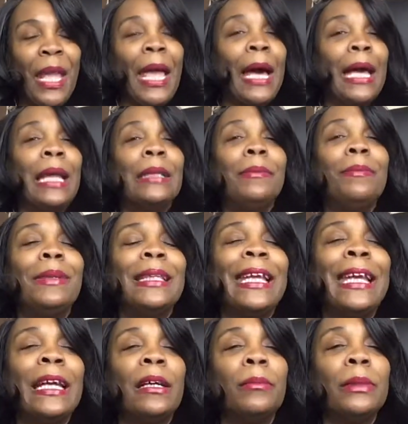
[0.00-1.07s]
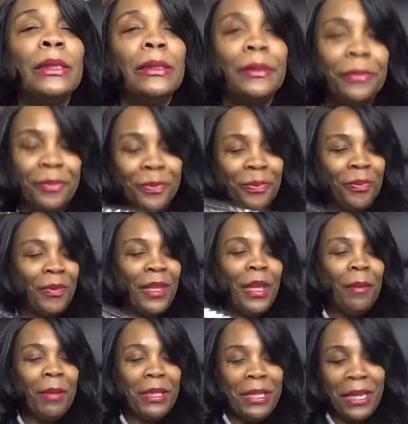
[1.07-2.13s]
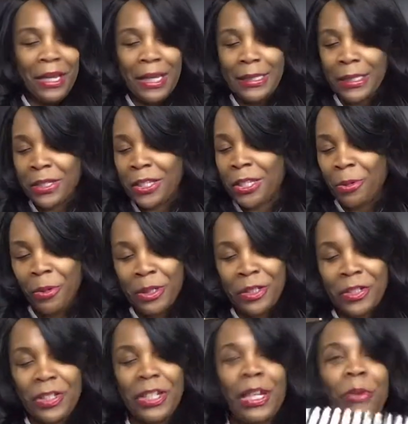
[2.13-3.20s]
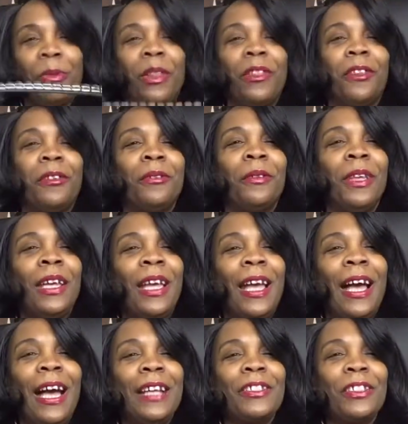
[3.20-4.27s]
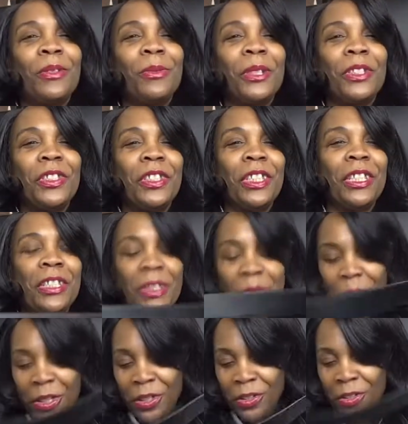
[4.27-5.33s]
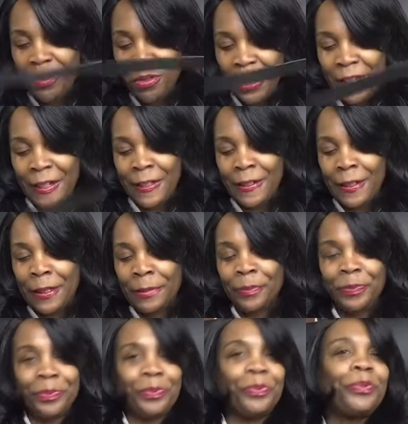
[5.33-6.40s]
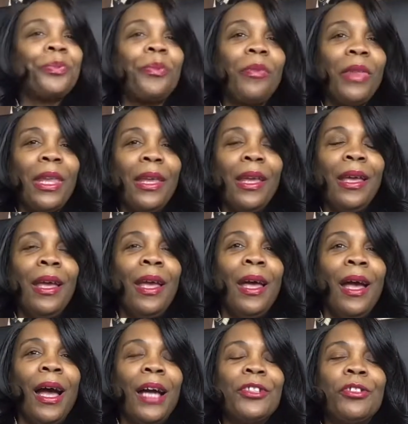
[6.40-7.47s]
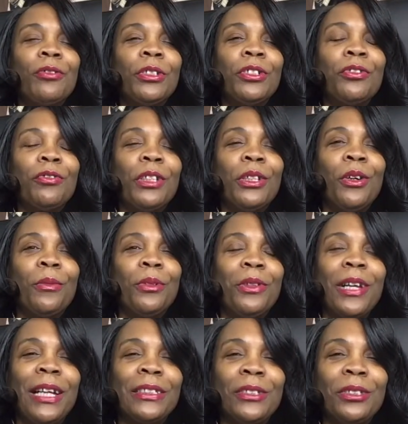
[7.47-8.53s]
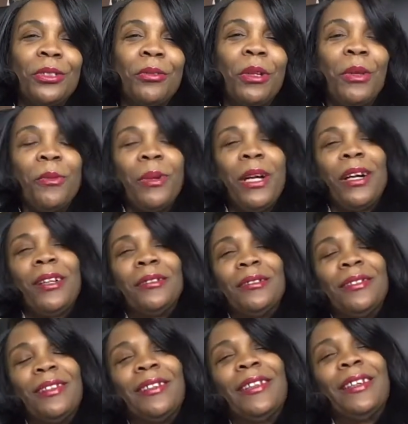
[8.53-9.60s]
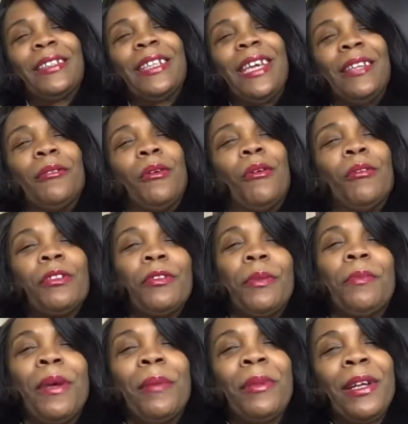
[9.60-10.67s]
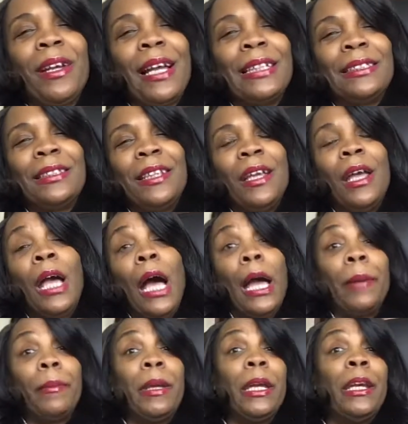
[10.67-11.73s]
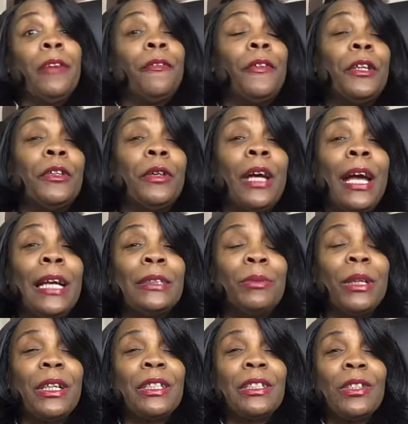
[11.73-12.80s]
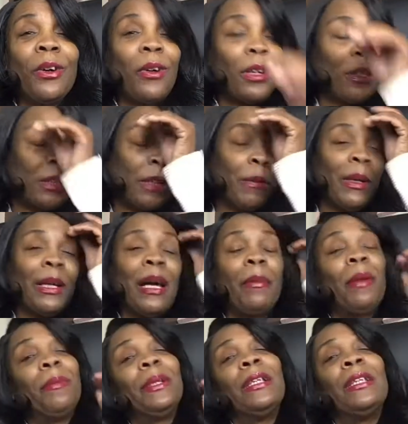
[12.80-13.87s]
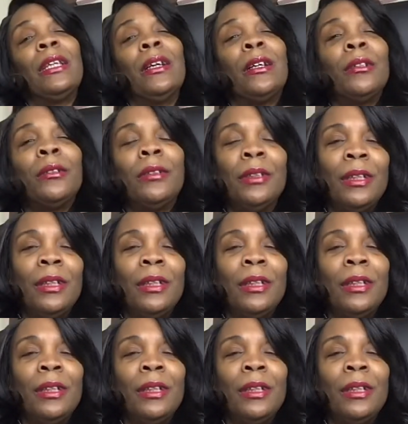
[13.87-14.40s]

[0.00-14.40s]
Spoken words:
Unblingable. But yeah, guys, I just wanted to share that with you. I just wanted to share this with you. And I truly, truly hope you guys are doing well. Again, always remember, guys, I'm here for you guys. We could talk. Leave me a comment below.